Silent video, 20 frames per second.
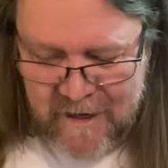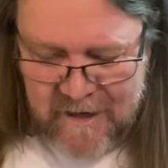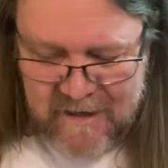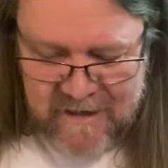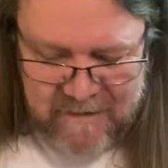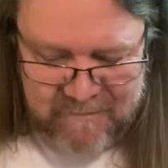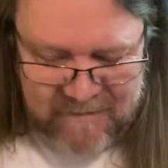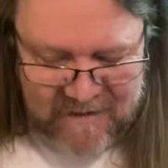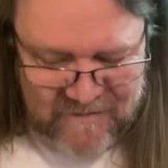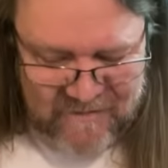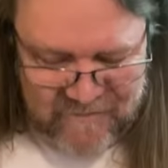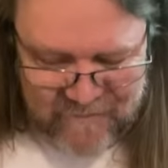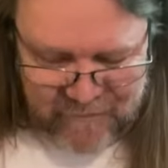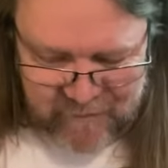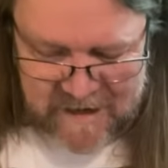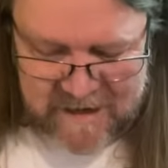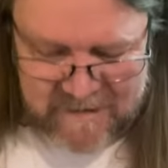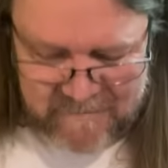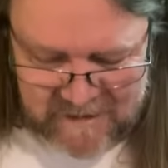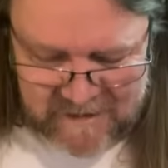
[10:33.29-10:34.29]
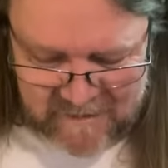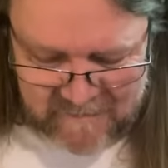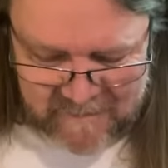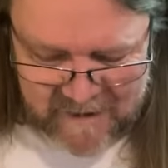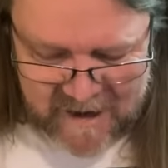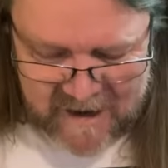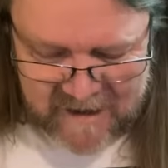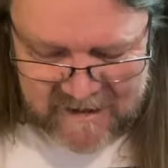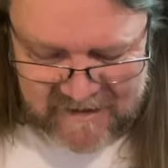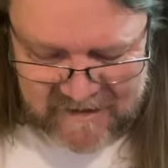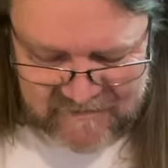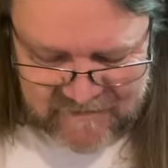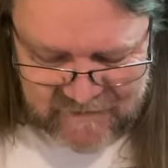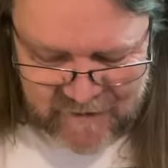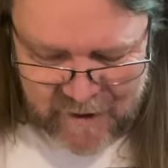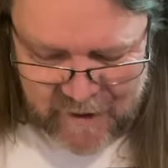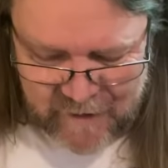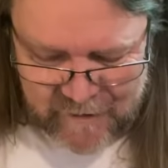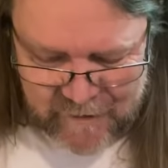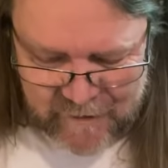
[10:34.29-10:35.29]
They've been dreaming about each
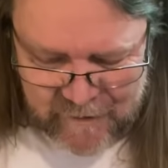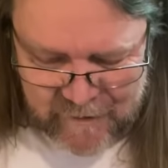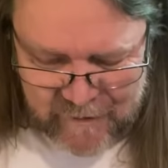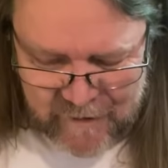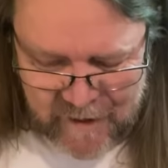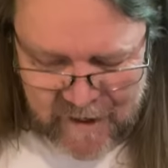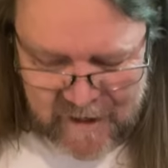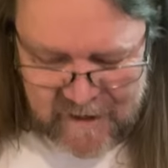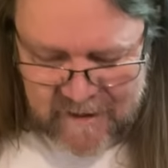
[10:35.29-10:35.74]
other.